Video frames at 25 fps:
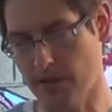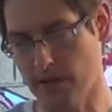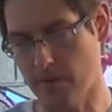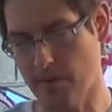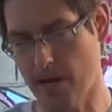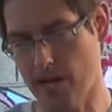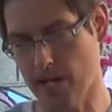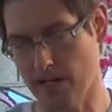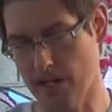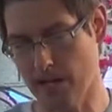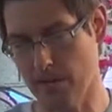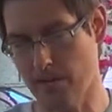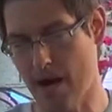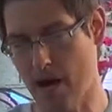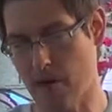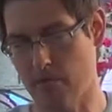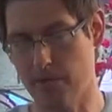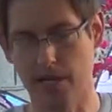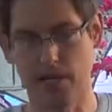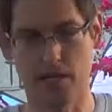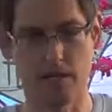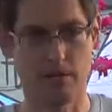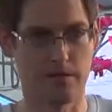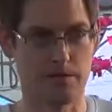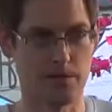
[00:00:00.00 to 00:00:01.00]
fundamentally
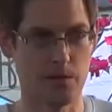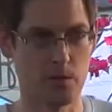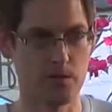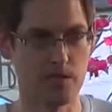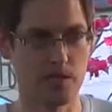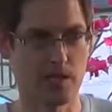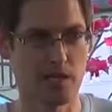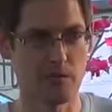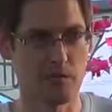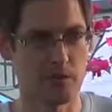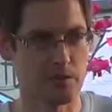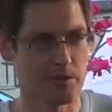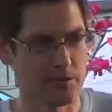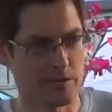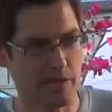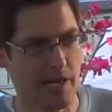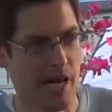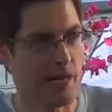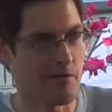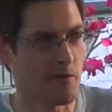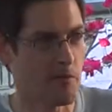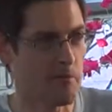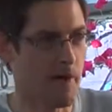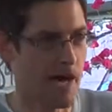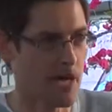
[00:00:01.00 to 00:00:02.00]
about being a fugitive, which is
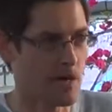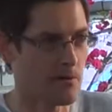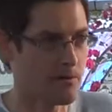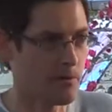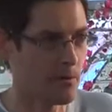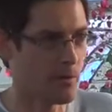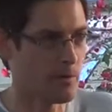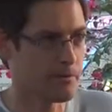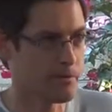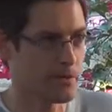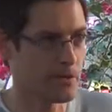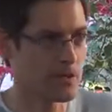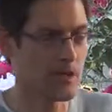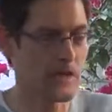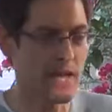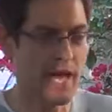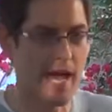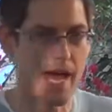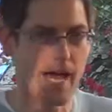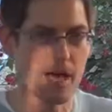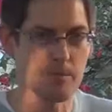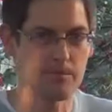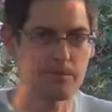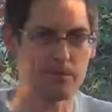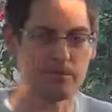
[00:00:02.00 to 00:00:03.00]
kind of a metaphor for
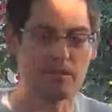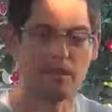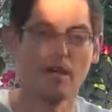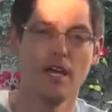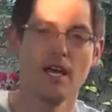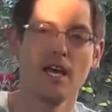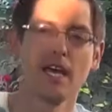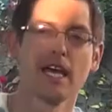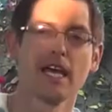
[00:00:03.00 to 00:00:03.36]
collapse.